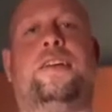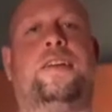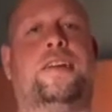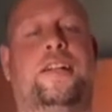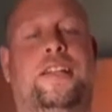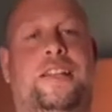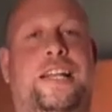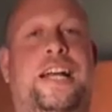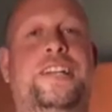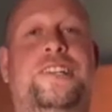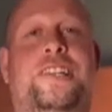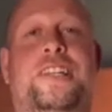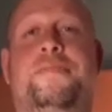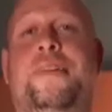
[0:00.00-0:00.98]

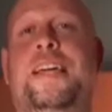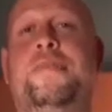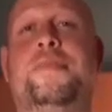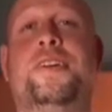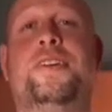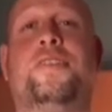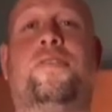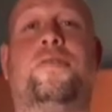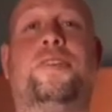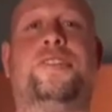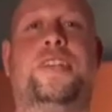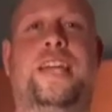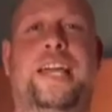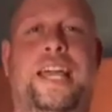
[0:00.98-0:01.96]
allegedly maybe going
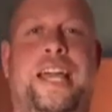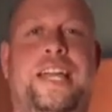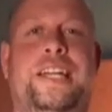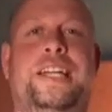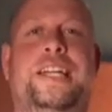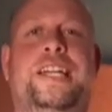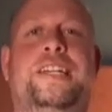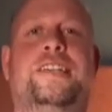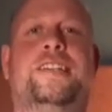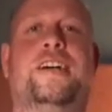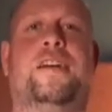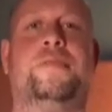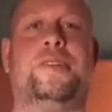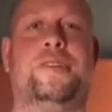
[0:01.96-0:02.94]
to
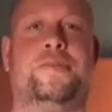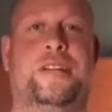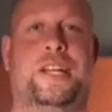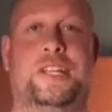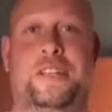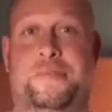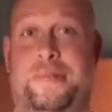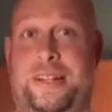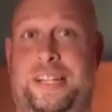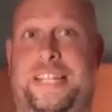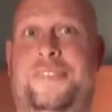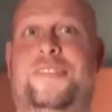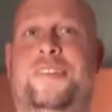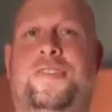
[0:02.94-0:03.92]
AEW. Can you
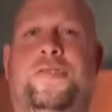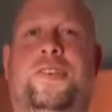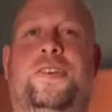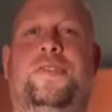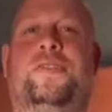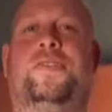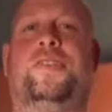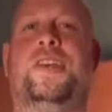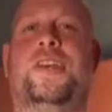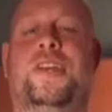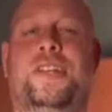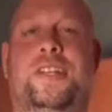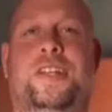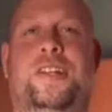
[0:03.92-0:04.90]
believe this, folks?
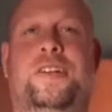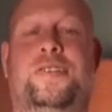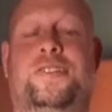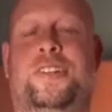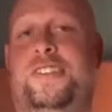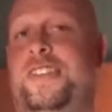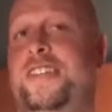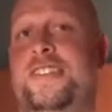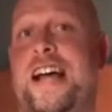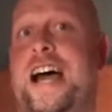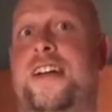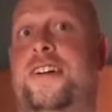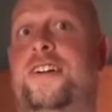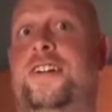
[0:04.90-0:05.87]
Because he's
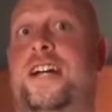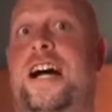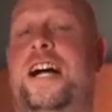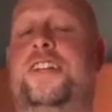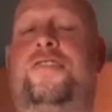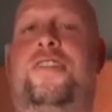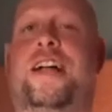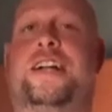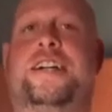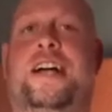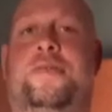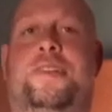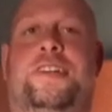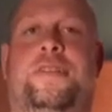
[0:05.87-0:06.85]
not under contract
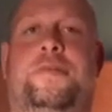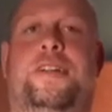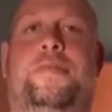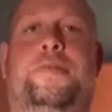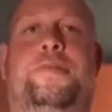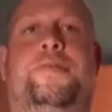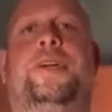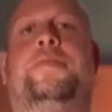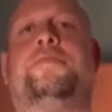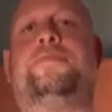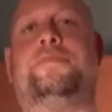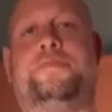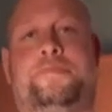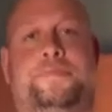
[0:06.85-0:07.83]
now with the WWE.
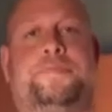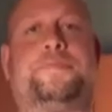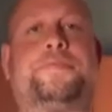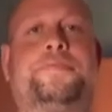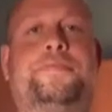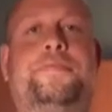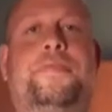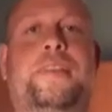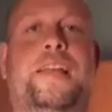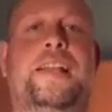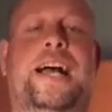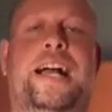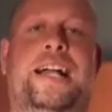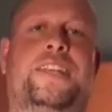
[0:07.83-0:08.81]

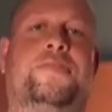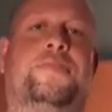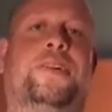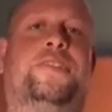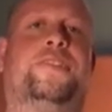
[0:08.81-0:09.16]
That's what's